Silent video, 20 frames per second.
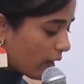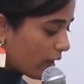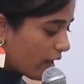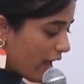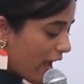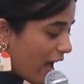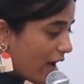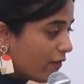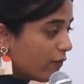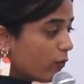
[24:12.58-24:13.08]

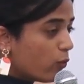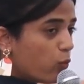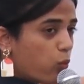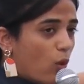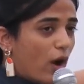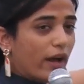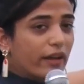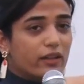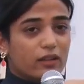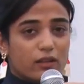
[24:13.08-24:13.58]
have
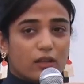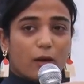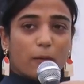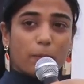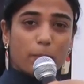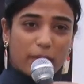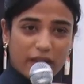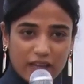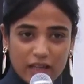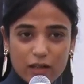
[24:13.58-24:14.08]
one
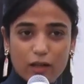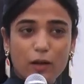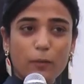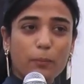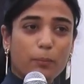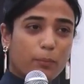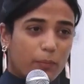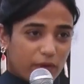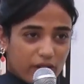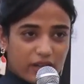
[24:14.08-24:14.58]
big
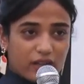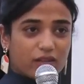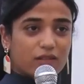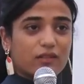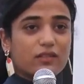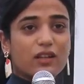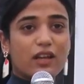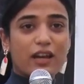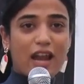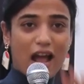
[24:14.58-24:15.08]

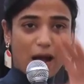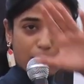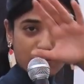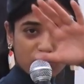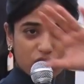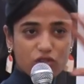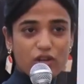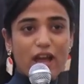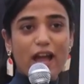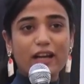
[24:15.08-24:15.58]
print, an
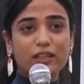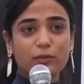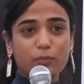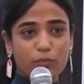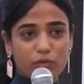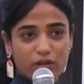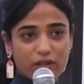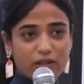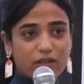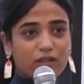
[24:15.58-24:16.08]
abstract
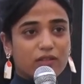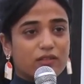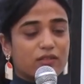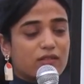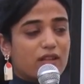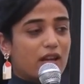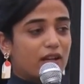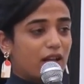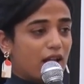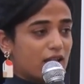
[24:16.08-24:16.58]
print
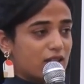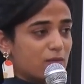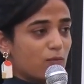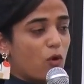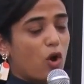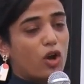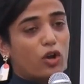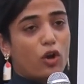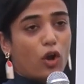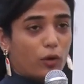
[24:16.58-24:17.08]
that has a
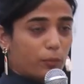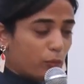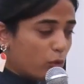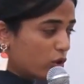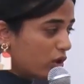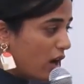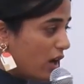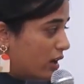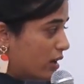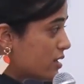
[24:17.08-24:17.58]
lot more
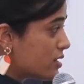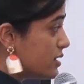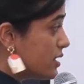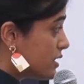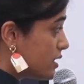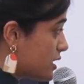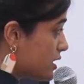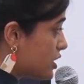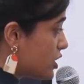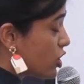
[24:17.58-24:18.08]
colors.
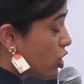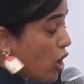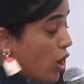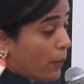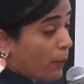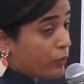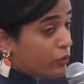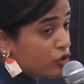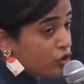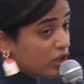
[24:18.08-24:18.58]
This is your
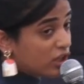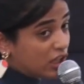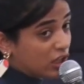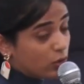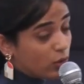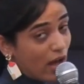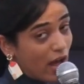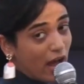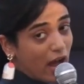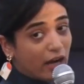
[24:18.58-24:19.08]
opportunity
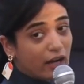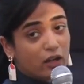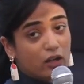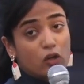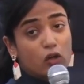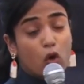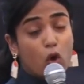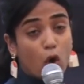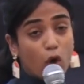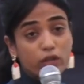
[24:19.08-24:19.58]
to add a
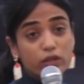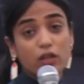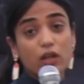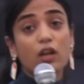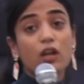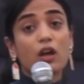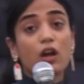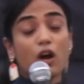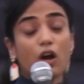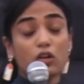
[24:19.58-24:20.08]
lot
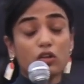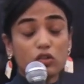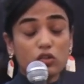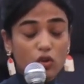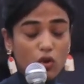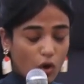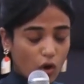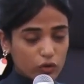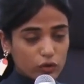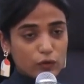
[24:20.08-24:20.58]

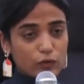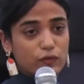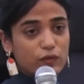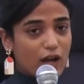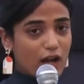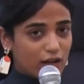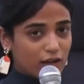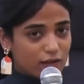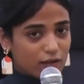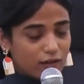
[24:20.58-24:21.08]
of
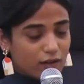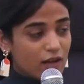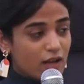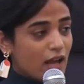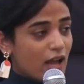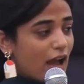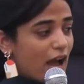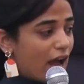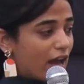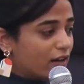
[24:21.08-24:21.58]
color,
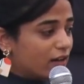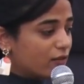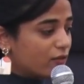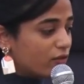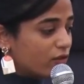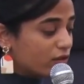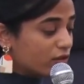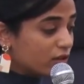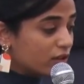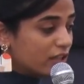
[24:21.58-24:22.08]
and a
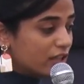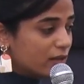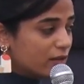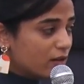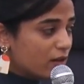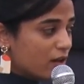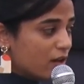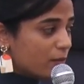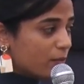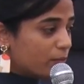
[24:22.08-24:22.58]
really
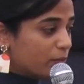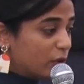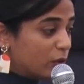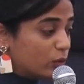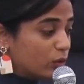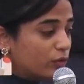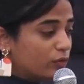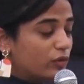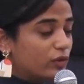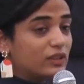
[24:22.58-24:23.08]

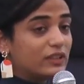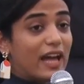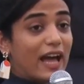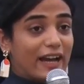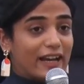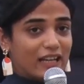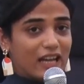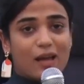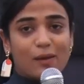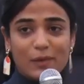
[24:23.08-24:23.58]
beautiful
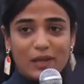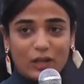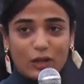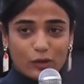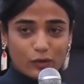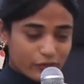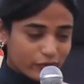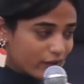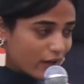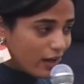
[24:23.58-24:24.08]
dynamic
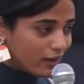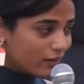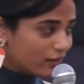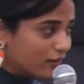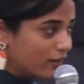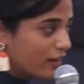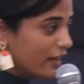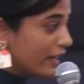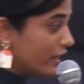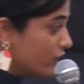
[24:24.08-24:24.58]
of
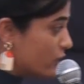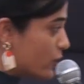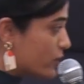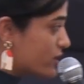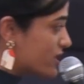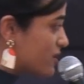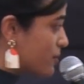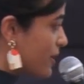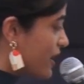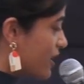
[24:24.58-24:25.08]
color in your
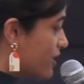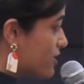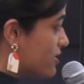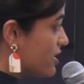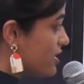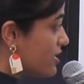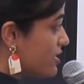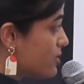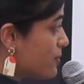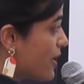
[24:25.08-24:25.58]
space
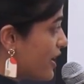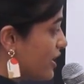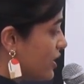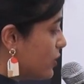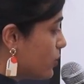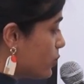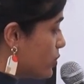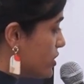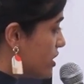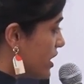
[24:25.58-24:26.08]
is by
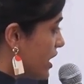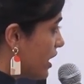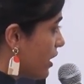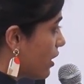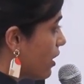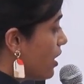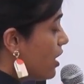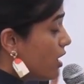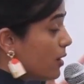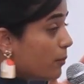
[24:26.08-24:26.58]

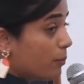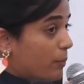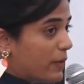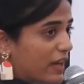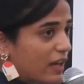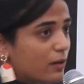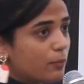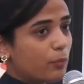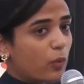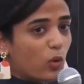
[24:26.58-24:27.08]
using
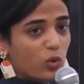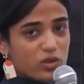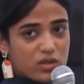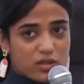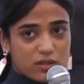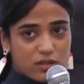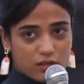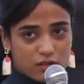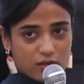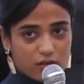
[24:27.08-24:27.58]
big
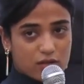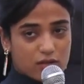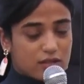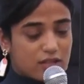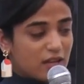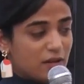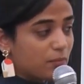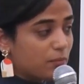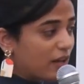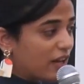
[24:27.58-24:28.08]
posters
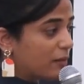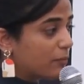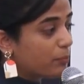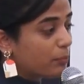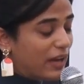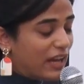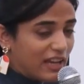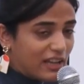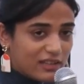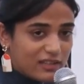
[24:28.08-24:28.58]
and big
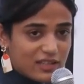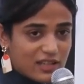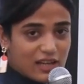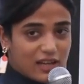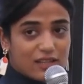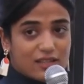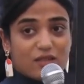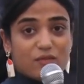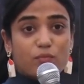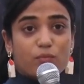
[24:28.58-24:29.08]

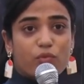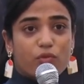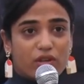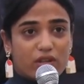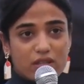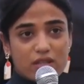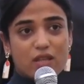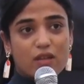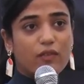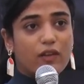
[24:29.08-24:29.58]
paintings and
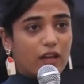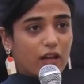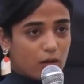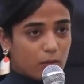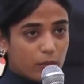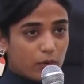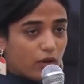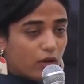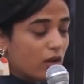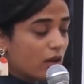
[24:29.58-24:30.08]
prints
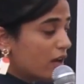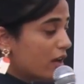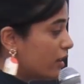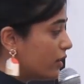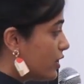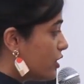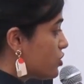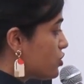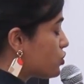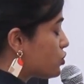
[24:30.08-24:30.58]
available.
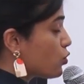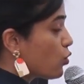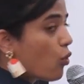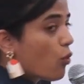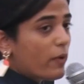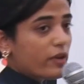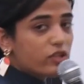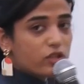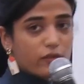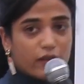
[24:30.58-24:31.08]
There's so
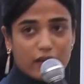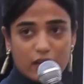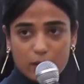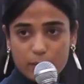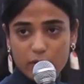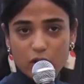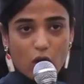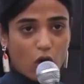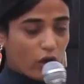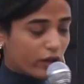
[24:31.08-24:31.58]
much
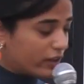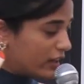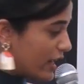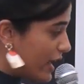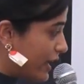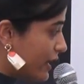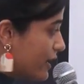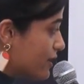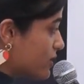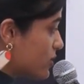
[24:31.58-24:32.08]
available
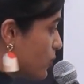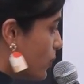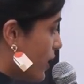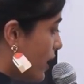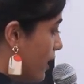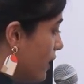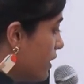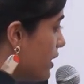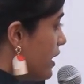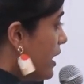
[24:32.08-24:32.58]
online as
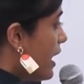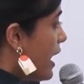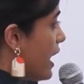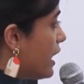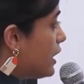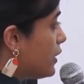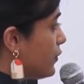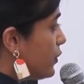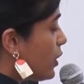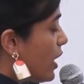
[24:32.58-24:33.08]
well.
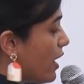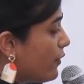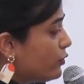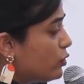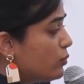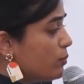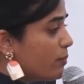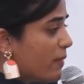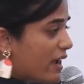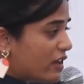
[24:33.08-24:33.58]
And if you have
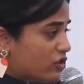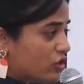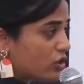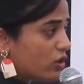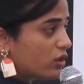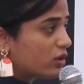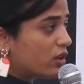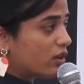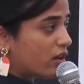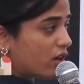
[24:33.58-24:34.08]
to
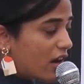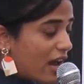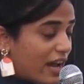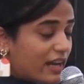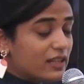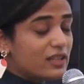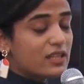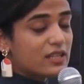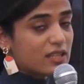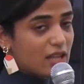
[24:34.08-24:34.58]
measure the
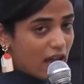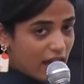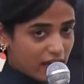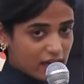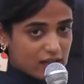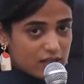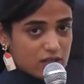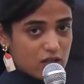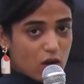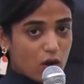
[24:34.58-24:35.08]
right
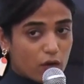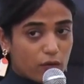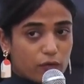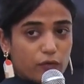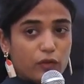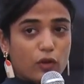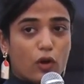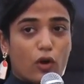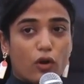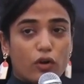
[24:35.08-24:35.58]
size of
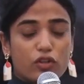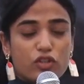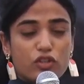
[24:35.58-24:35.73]
your